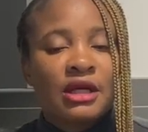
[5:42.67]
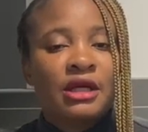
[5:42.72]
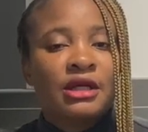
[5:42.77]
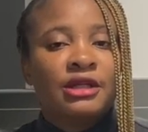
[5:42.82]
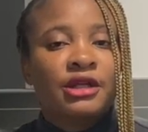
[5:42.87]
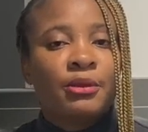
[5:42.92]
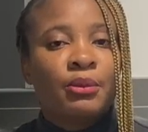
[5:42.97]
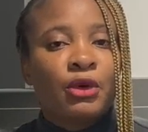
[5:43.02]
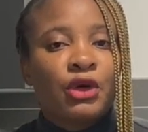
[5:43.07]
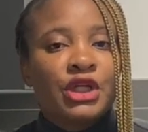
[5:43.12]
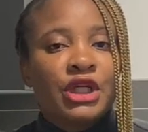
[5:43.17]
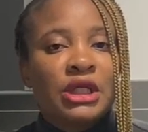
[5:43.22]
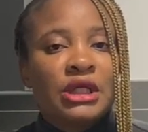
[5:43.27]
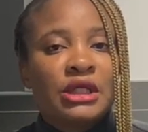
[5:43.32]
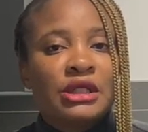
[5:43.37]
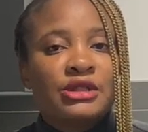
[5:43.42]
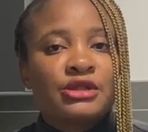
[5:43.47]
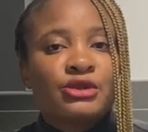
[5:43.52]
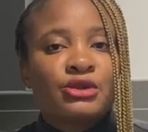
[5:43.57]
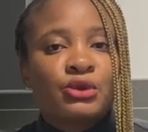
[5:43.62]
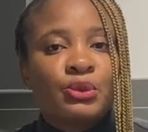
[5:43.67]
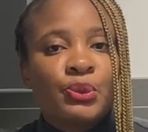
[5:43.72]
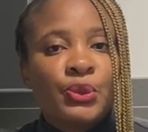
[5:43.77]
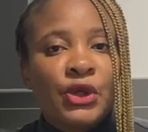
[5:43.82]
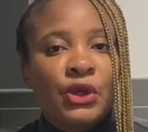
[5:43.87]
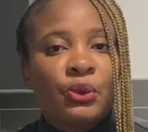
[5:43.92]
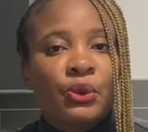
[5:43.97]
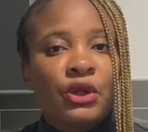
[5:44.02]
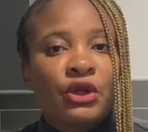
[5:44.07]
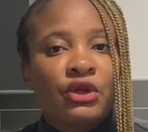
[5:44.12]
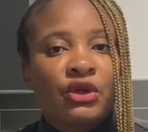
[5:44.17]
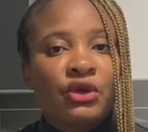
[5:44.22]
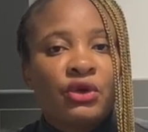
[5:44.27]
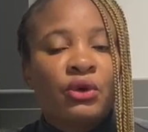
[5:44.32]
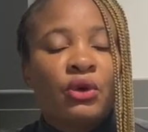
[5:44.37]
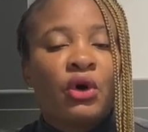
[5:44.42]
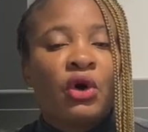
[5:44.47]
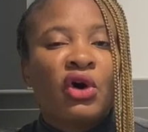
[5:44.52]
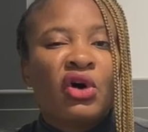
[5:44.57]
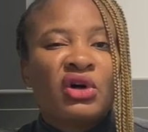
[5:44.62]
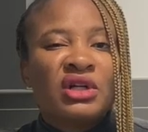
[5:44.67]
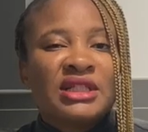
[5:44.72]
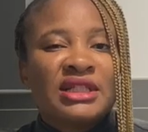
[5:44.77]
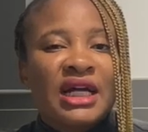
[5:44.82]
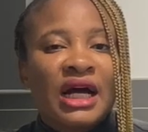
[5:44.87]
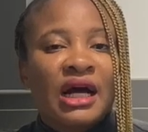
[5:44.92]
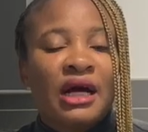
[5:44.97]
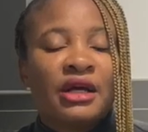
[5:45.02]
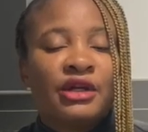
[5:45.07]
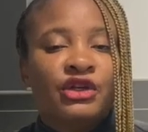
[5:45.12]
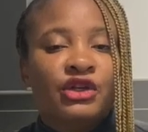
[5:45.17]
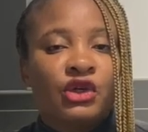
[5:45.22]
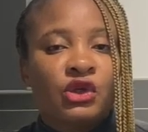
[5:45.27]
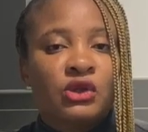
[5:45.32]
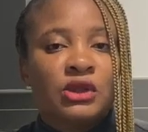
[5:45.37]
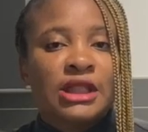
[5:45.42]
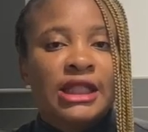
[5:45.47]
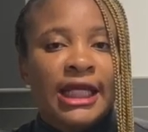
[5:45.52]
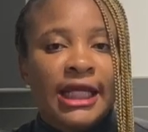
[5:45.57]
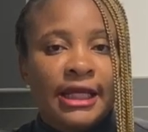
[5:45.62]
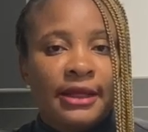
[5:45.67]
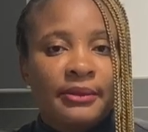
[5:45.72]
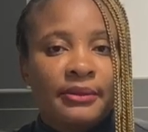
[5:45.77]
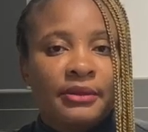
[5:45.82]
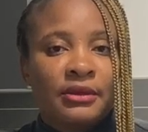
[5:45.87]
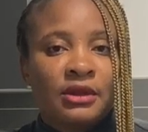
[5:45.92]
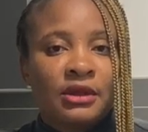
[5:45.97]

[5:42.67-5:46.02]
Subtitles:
The money needs to be with you under your name.